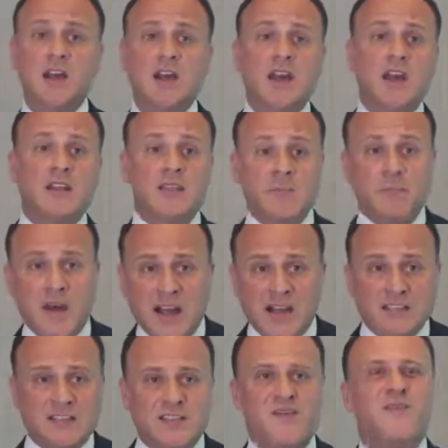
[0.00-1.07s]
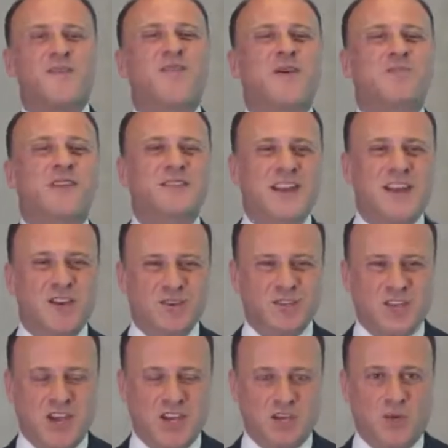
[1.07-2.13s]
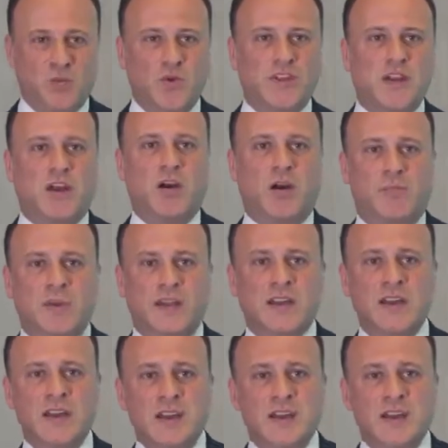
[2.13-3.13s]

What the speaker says: It depends from the negotiation with the company.